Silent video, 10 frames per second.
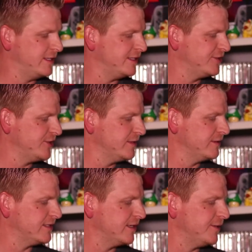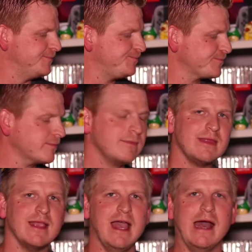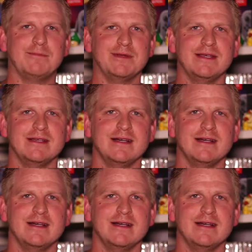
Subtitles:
condition. So happy